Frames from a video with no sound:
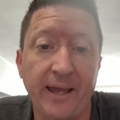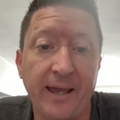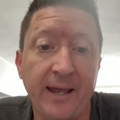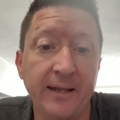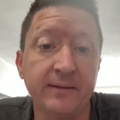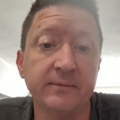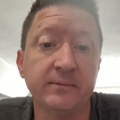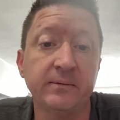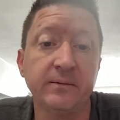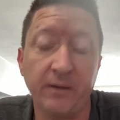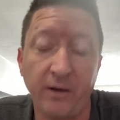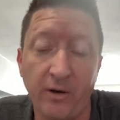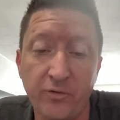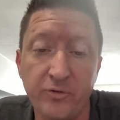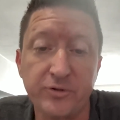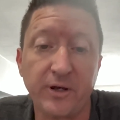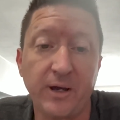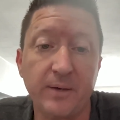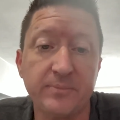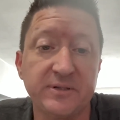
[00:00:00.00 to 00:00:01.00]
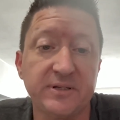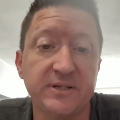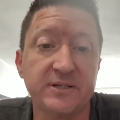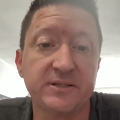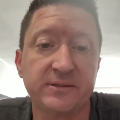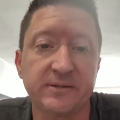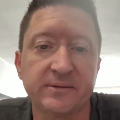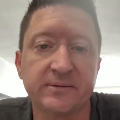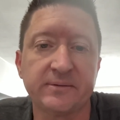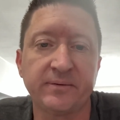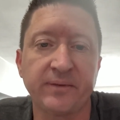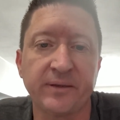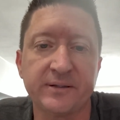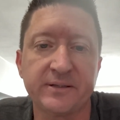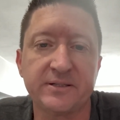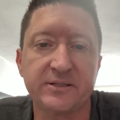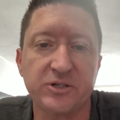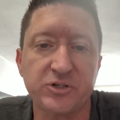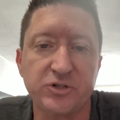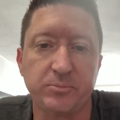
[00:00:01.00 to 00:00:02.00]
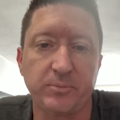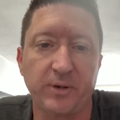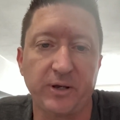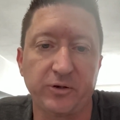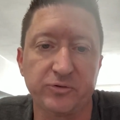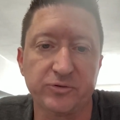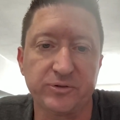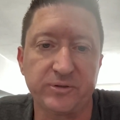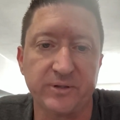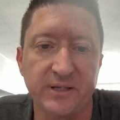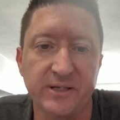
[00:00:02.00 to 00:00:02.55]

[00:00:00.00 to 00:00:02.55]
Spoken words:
And other times it is the decision makers,